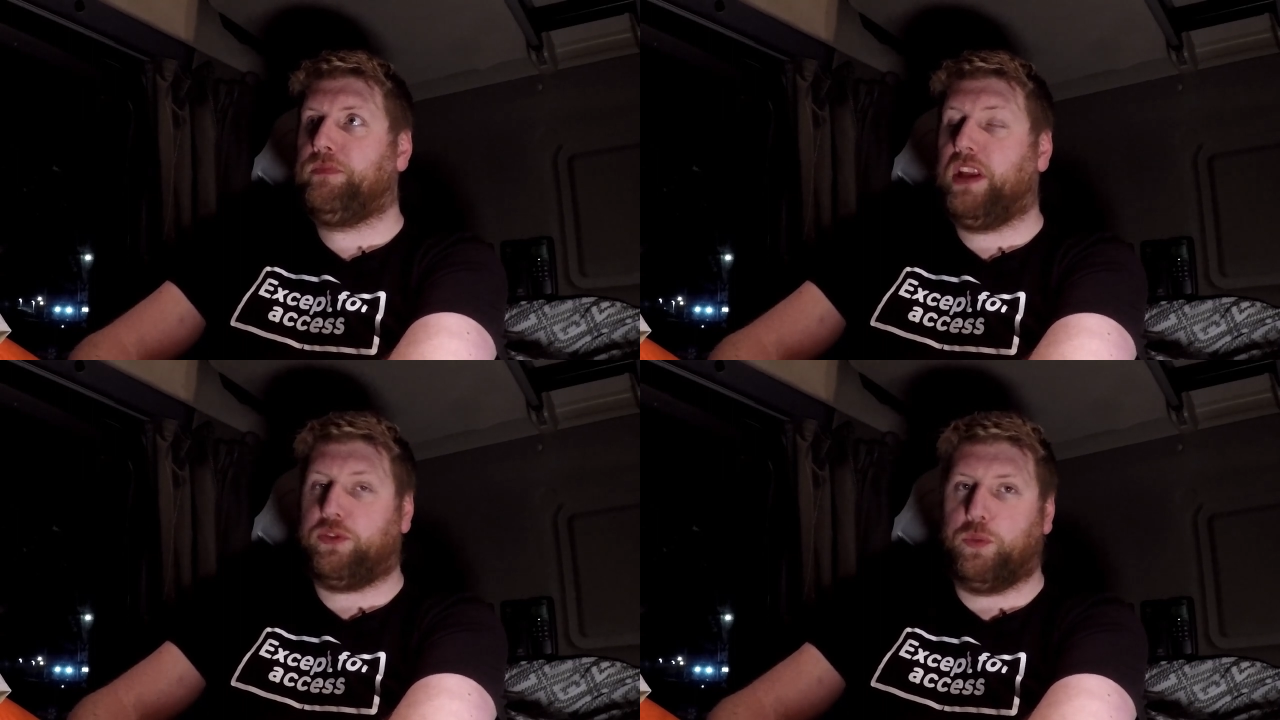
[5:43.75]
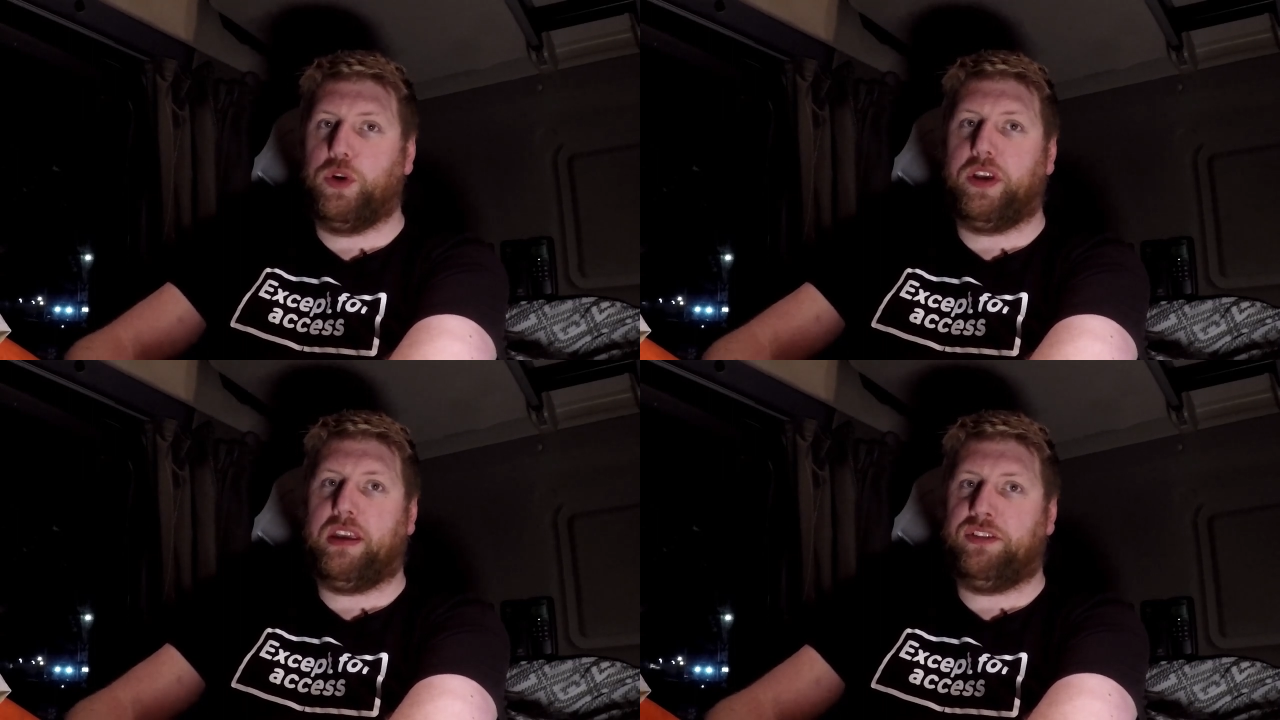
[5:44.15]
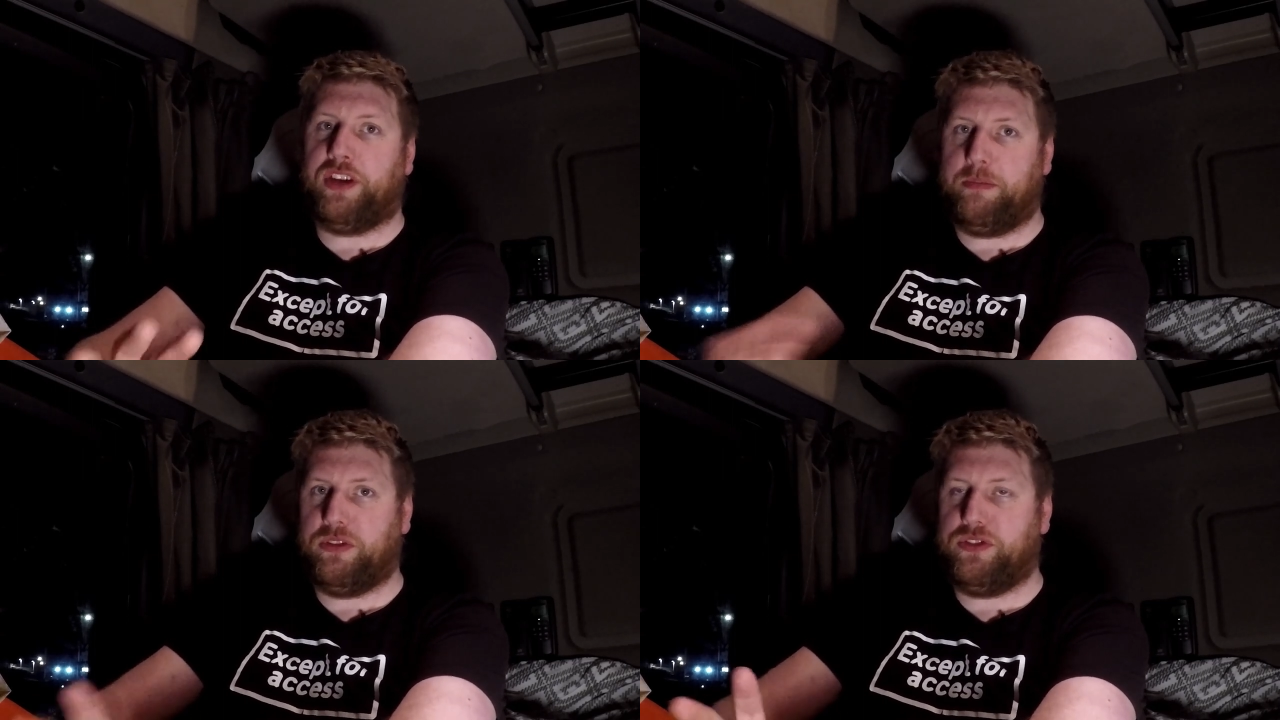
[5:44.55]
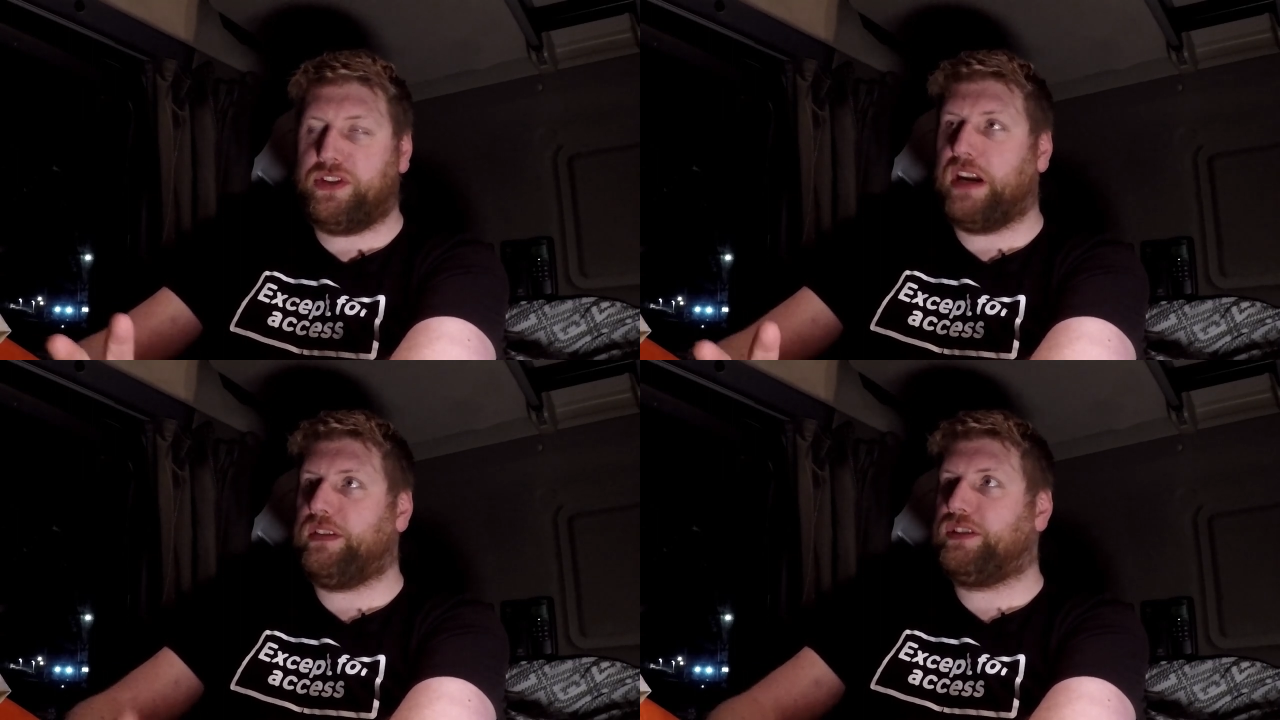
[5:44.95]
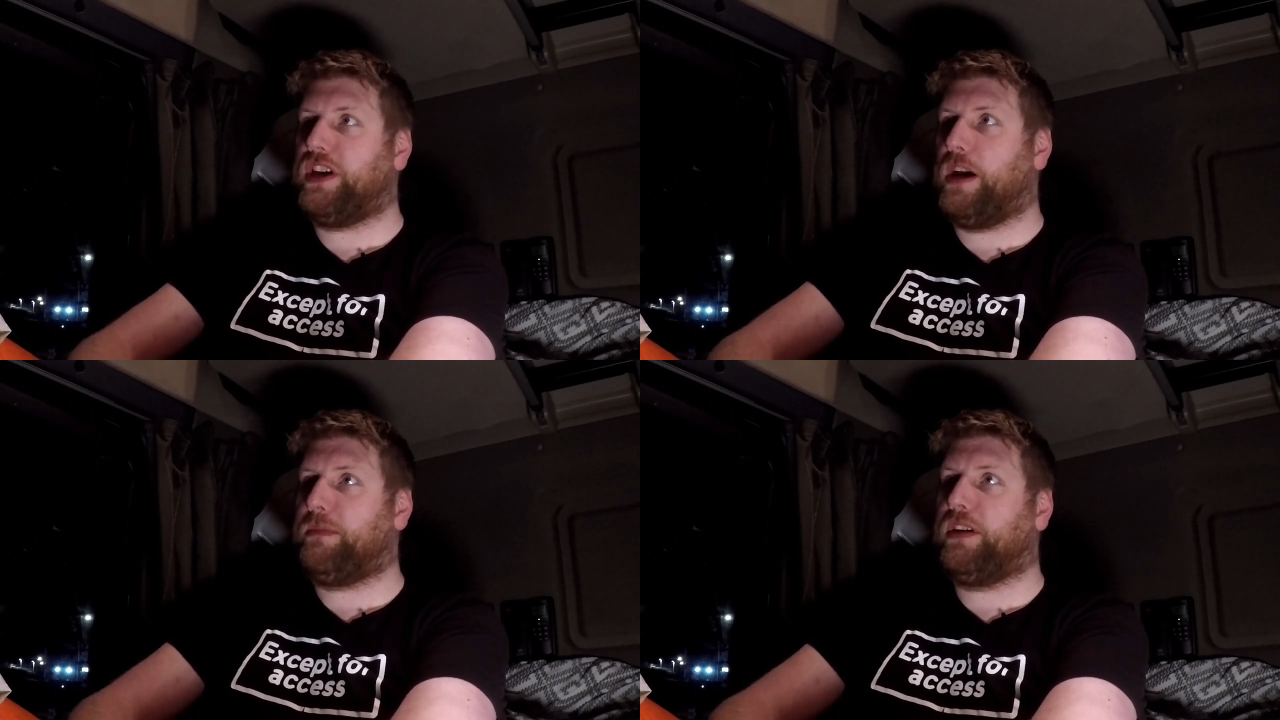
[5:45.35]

that's working time, not driving time.